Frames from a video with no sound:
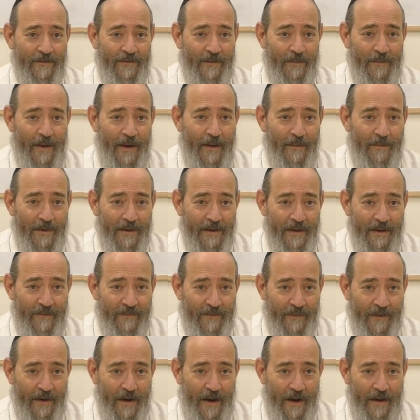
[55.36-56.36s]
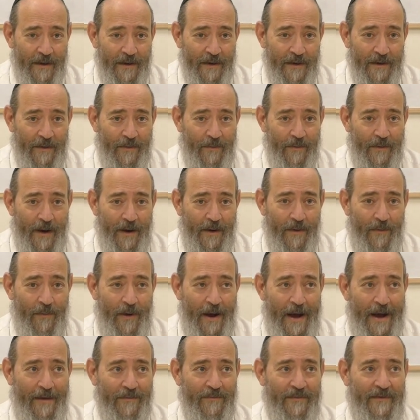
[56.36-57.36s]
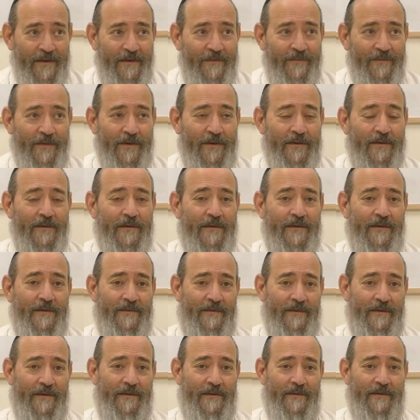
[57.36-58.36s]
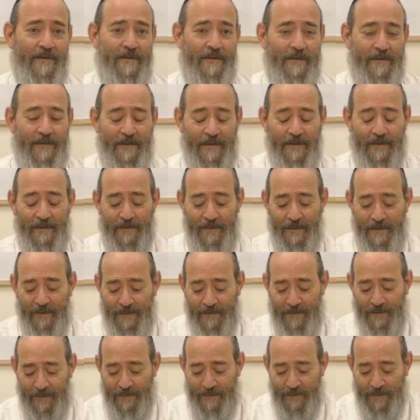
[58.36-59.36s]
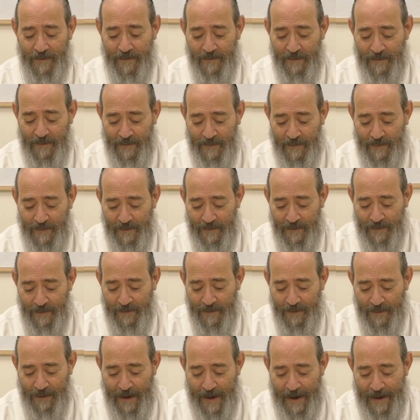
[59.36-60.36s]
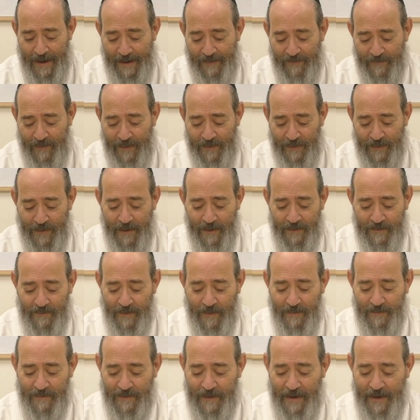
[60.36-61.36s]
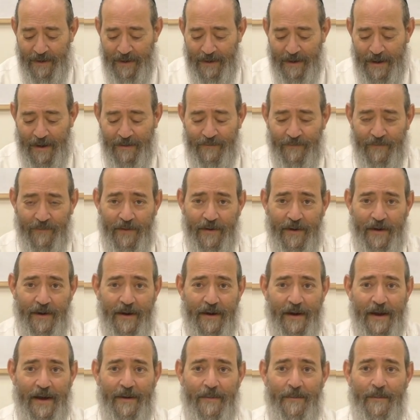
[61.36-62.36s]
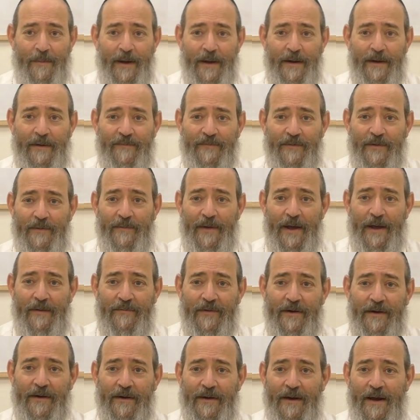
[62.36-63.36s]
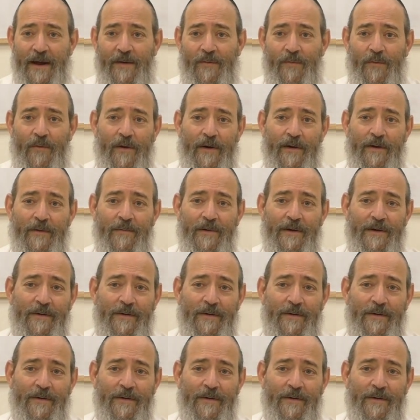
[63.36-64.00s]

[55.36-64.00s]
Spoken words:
be a believer. How difficult is it to you got everything, and Hashem's laying it out for you. You got manna from heaven, and you got water